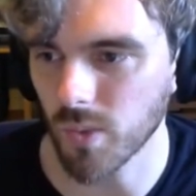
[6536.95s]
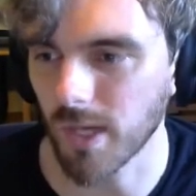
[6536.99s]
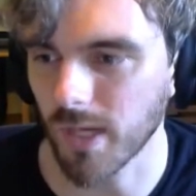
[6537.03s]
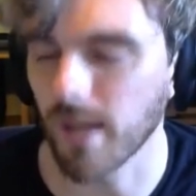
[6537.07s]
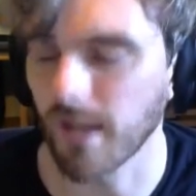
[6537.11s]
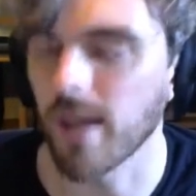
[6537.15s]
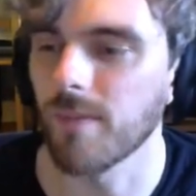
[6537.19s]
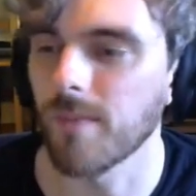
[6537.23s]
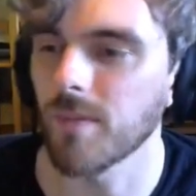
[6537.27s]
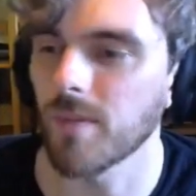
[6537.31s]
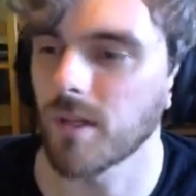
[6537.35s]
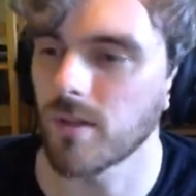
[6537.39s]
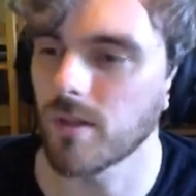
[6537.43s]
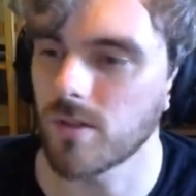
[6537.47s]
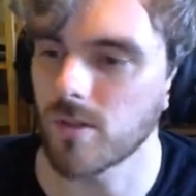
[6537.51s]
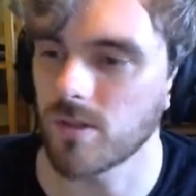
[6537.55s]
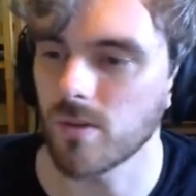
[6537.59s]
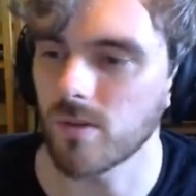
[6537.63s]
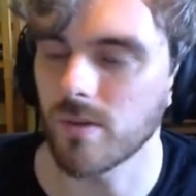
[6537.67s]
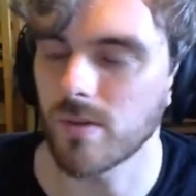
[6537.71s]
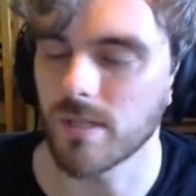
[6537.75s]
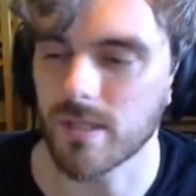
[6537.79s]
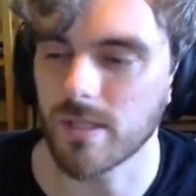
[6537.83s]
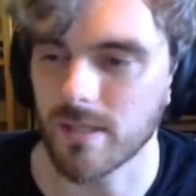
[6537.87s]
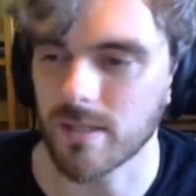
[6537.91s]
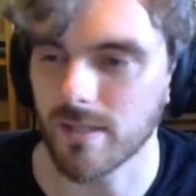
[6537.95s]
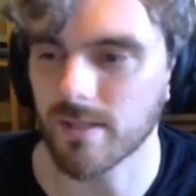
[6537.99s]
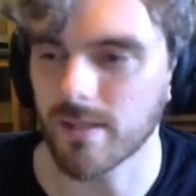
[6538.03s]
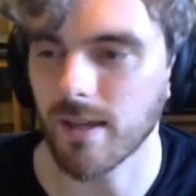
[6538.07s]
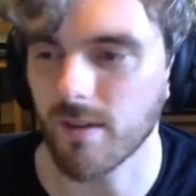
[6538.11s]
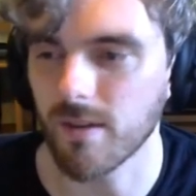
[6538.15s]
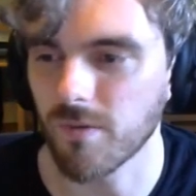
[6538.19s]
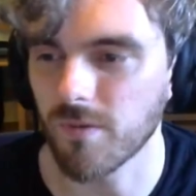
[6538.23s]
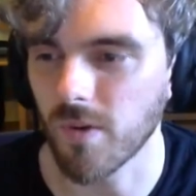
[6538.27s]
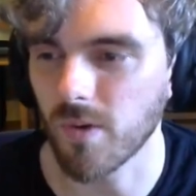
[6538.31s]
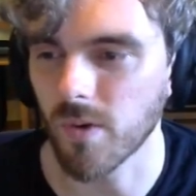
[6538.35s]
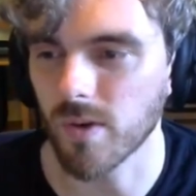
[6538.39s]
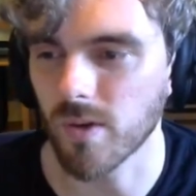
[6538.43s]
What I am going to do is
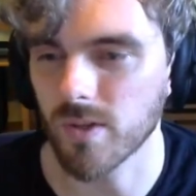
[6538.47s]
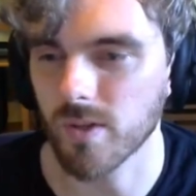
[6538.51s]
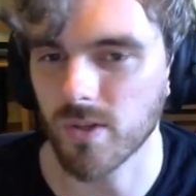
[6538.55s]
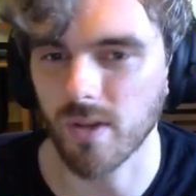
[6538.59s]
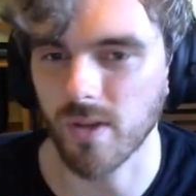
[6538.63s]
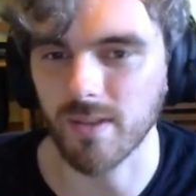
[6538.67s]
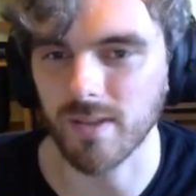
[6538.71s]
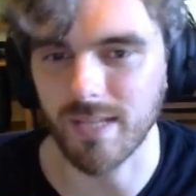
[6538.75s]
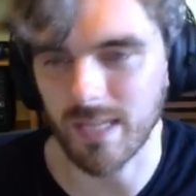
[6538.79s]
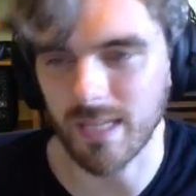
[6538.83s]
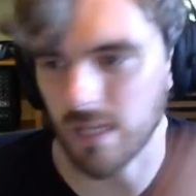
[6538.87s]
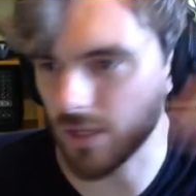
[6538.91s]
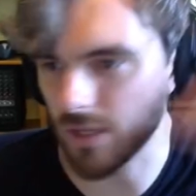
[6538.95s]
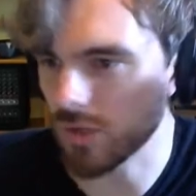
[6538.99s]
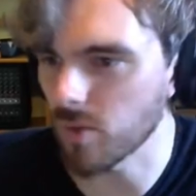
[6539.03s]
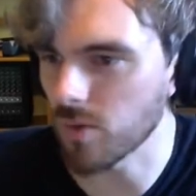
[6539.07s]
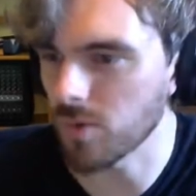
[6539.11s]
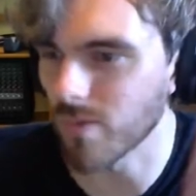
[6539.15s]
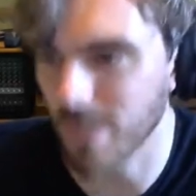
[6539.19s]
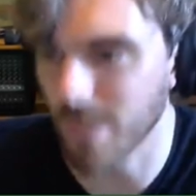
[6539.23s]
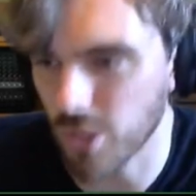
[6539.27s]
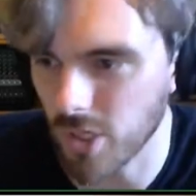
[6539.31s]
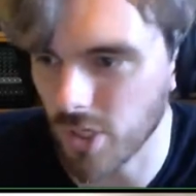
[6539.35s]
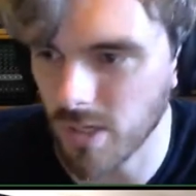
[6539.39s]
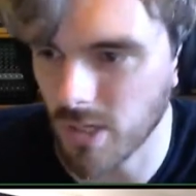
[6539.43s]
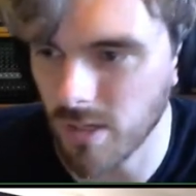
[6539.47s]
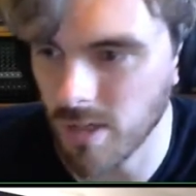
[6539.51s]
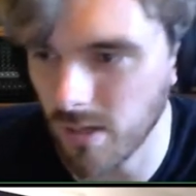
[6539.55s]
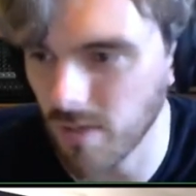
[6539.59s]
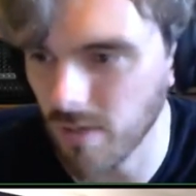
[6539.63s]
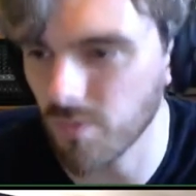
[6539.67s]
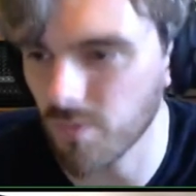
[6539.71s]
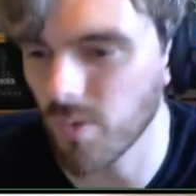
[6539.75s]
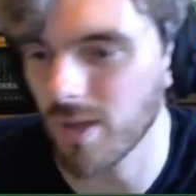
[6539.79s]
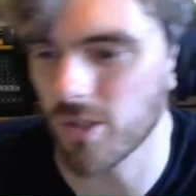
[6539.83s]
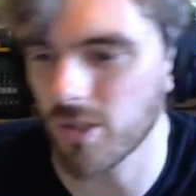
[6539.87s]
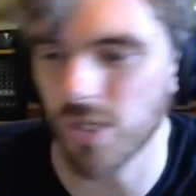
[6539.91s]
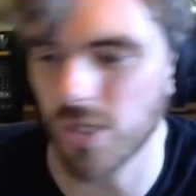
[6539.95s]
instead focus on the intuition
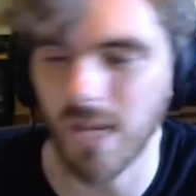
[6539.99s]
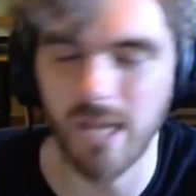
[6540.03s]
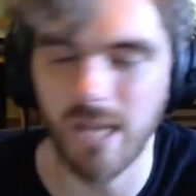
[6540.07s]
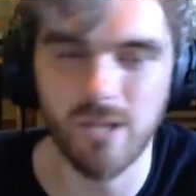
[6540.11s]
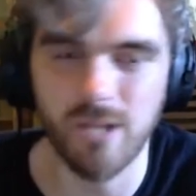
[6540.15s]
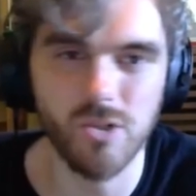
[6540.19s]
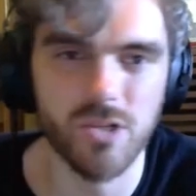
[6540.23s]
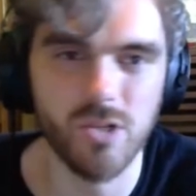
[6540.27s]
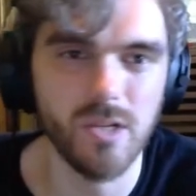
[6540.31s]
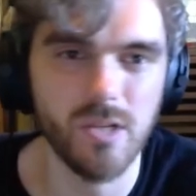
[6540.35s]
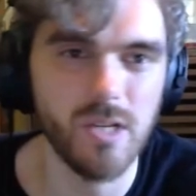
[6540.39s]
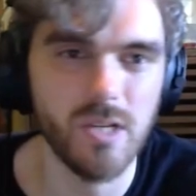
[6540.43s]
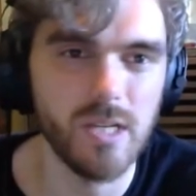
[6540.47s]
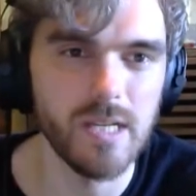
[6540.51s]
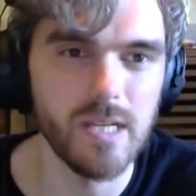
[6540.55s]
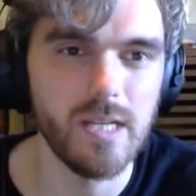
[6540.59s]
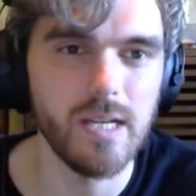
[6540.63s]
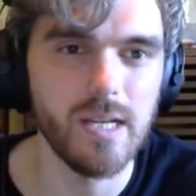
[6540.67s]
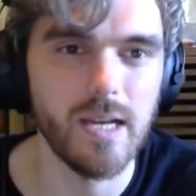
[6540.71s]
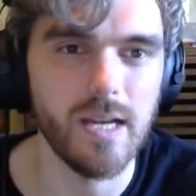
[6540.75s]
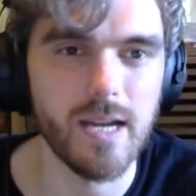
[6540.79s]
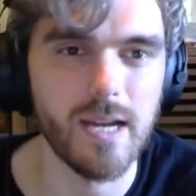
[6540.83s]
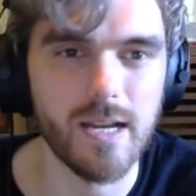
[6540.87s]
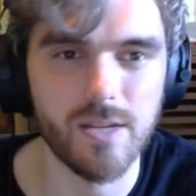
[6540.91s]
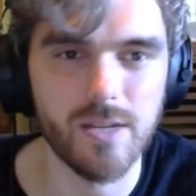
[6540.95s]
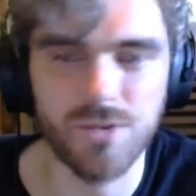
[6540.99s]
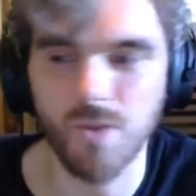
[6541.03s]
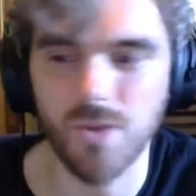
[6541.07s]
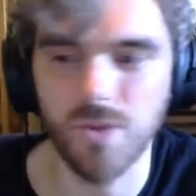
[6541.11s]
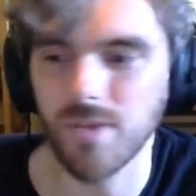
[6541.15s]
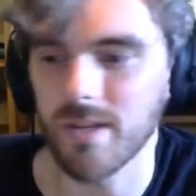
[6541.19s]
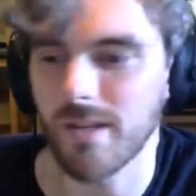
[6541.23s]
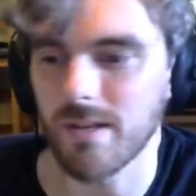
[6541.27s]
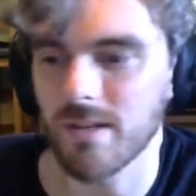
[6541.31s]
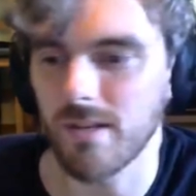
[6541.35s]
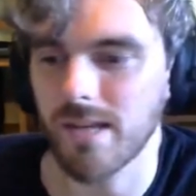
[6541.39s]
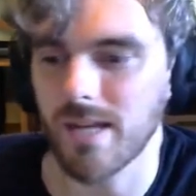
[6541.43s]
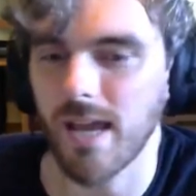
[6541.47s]
of what changed, so
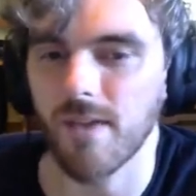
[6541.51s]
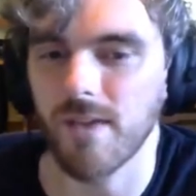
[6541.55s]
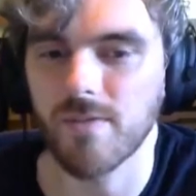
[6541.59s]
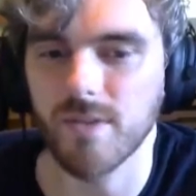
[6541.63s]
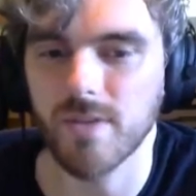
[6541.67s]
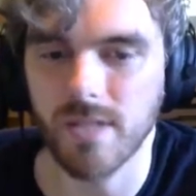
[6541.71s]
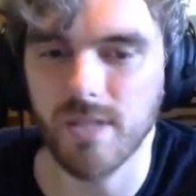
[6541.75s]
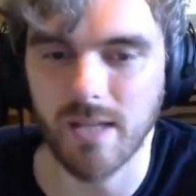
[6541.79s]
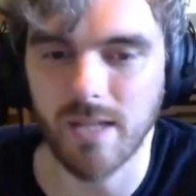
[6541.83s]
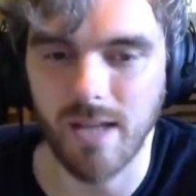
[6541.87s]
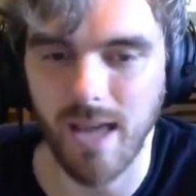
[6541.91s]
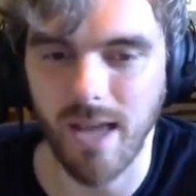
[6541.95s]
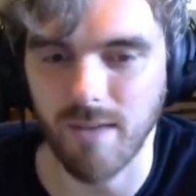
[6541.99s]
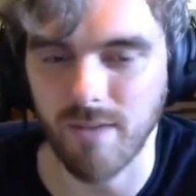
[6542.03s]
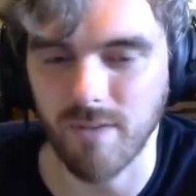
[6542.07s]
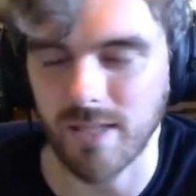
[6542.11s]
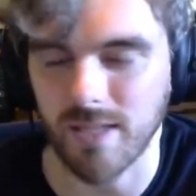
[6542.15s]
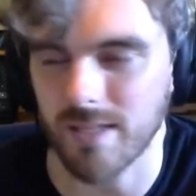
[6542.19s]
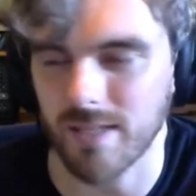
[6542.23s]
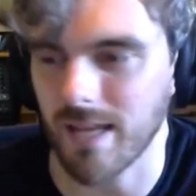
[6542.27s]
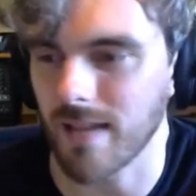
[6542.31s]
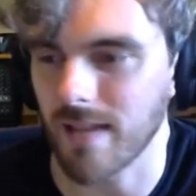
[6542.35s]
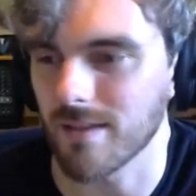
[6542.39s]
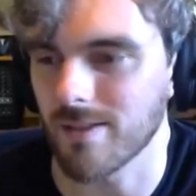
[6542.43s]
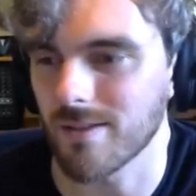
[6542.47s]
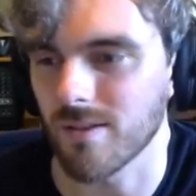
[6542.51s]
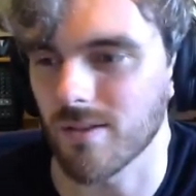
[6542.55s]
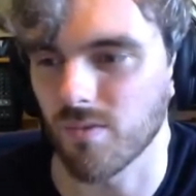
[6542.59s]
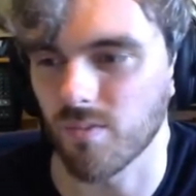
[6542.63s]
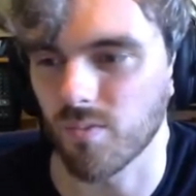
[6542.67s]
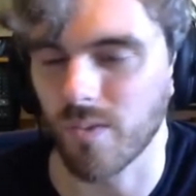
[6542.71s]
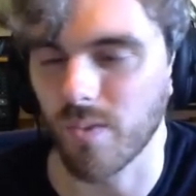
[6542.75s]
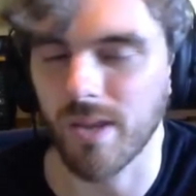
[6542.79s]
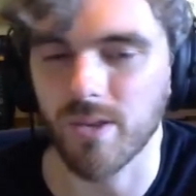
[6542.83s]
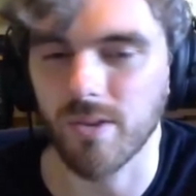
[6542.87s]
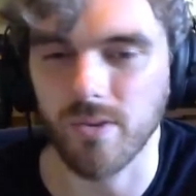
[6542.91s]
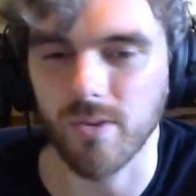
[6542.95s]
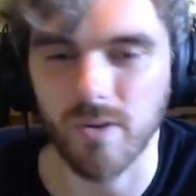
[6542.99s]
that devs can have a sense
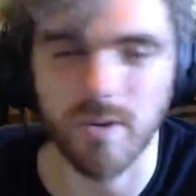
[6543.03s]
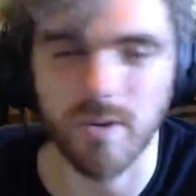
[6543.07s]
of whether or